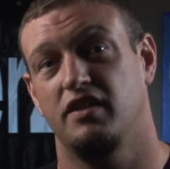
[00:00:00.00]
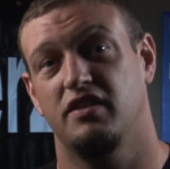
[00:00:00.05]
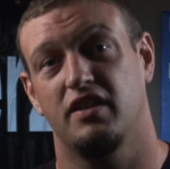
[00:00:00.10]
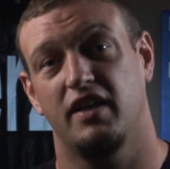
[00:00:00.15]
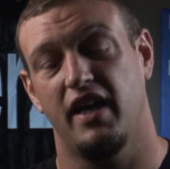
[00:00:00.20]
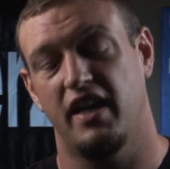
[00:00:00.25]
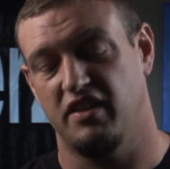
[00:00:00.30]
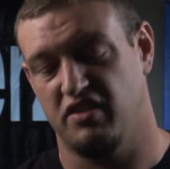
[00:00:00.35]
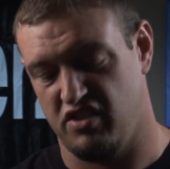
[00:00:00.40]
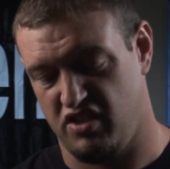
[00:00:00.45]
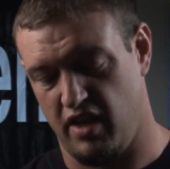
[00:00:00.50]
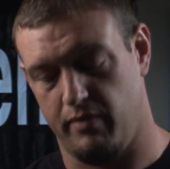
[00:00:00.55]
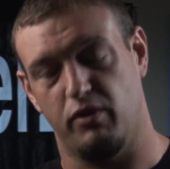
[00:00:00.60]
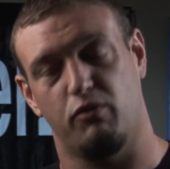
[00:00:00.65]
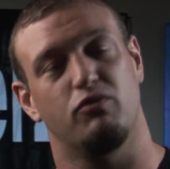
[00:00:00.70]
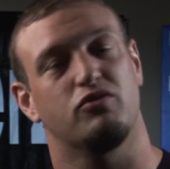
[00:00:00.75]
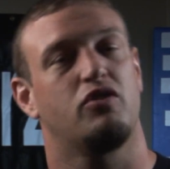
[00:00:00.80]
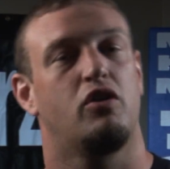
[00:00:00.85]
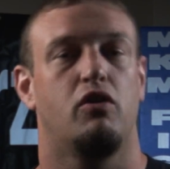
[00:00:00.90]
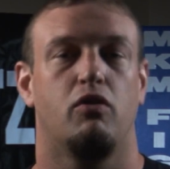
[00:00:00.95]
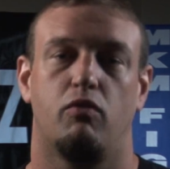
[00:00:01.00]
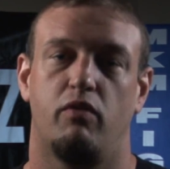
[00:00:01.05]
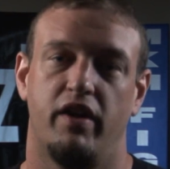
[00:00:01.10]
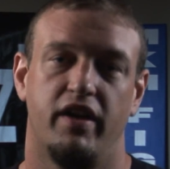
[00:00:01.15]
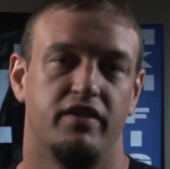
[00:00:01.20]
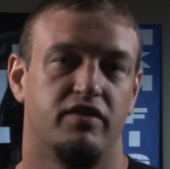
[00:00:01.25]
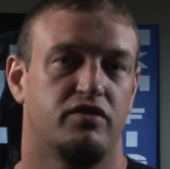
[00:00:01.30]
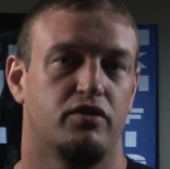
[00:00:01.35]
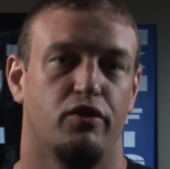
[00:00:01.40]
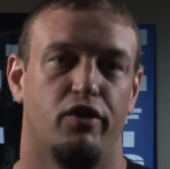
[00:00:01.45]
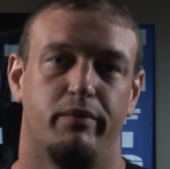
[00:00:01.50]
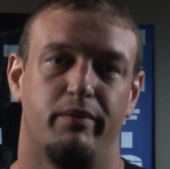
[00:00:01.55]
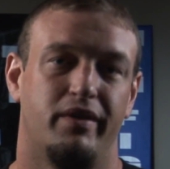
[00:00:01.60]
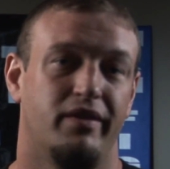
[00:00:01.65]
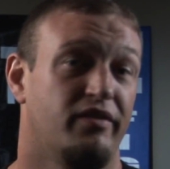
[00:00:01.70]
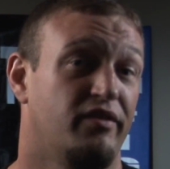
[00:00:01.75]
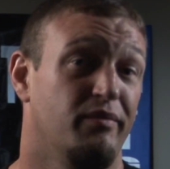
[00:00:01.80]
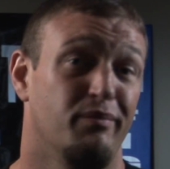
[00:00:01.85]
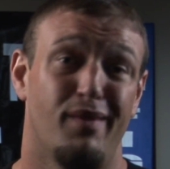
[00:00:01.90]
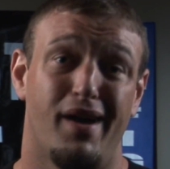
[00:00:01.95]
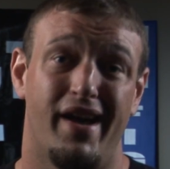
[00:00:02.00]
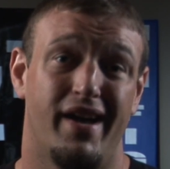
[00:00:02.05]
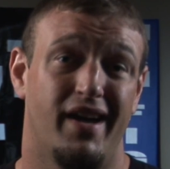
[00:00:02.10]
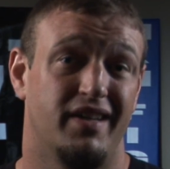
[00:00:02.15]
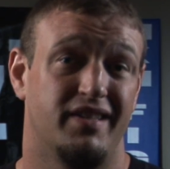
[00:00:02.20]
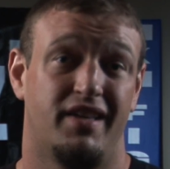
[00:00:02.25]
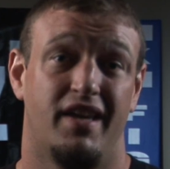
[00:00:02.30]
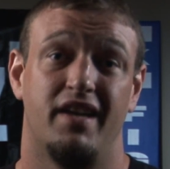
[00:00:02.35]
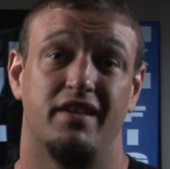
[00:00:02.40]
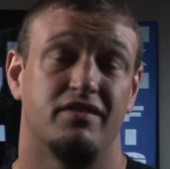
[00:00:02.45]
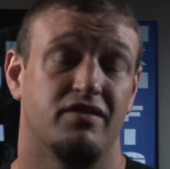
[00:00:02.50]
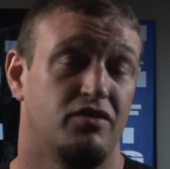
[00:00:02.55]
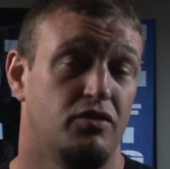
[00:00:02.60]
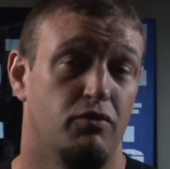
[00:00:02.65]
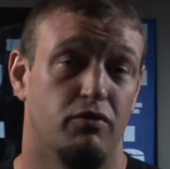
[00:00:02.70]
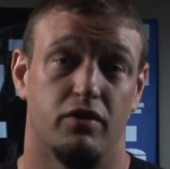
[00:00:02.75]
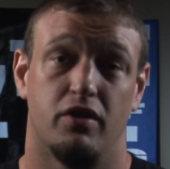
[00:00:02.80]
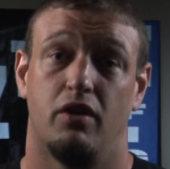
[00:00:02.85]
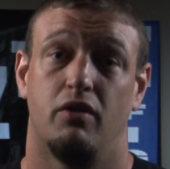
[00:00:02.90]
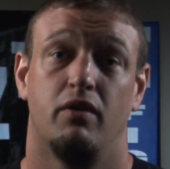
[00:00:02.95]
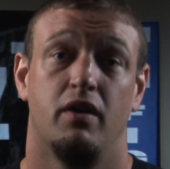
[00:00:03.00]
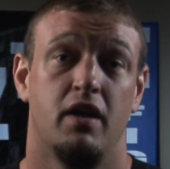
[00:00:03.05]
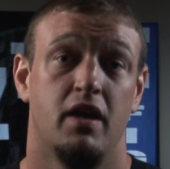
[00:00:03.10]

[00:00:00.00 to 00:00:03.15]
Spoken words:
The guy's stomach was all red. So I mean, in my eyes, Gaines is 2-0.